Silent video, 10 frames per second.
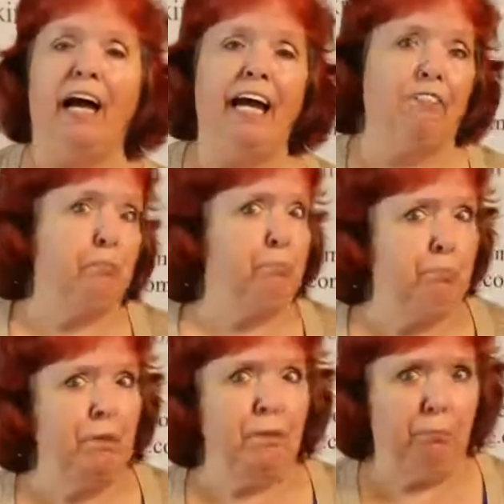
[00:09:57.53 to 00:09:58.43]
I have to
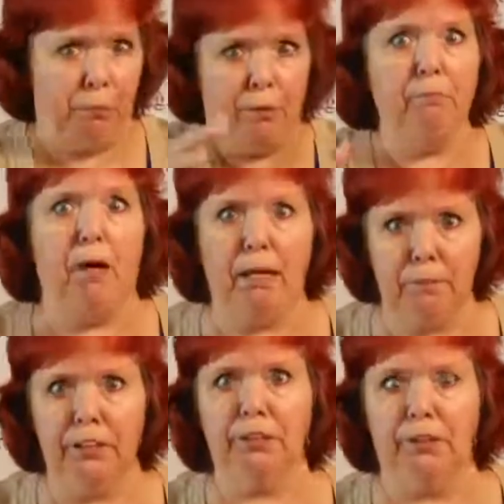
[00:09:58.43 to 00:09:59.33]
print my
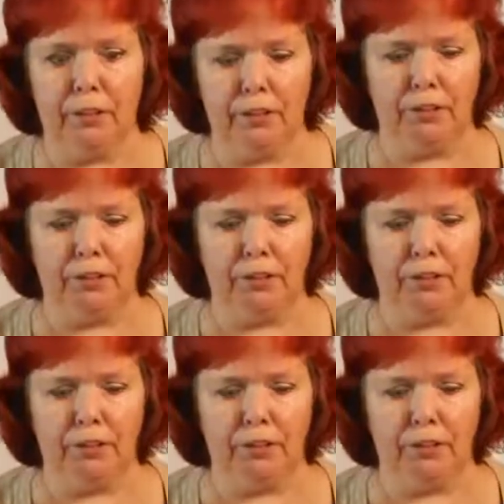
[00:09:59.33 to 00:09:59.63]
materials.